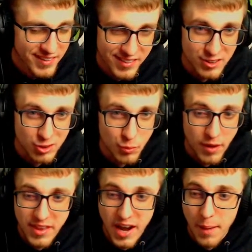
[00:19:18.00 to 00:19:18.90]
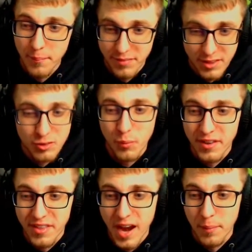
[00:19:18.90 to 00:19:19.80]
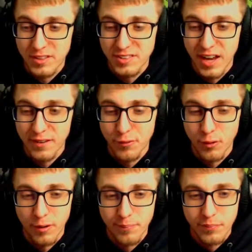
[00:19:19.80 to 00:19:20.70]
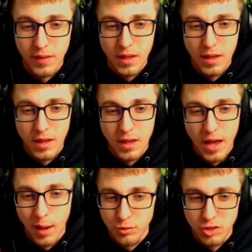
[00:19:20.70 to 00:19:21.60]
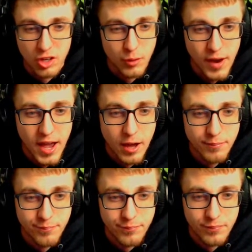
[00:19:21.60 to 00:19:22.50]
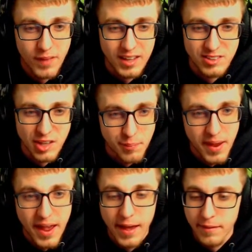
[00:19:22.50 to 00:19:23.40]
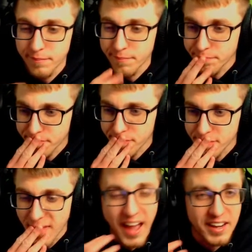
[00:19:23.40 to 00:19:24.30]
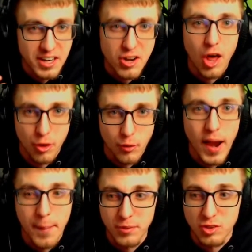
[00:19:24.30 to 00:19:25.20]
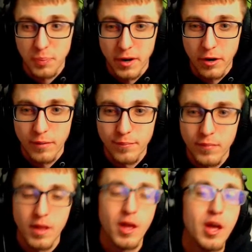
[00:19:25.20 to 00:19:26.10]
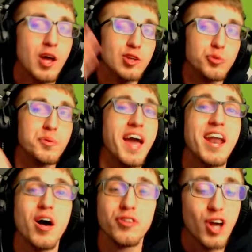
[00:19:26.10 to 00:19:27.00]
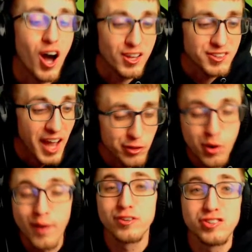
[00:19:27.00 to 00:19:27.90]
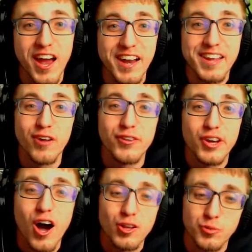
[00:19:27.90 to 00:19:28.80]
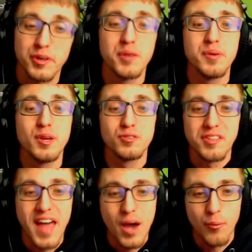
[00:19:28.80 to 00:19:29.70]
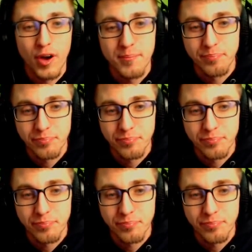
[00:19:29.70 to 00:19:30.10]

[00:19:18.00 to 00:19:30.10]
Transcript: this is one that I'm excited for. I was looking around. I said, man, I need another rapid spinner. So we got Eldegoose. I do have a shiny Eldegoose. We're gonna be using that one.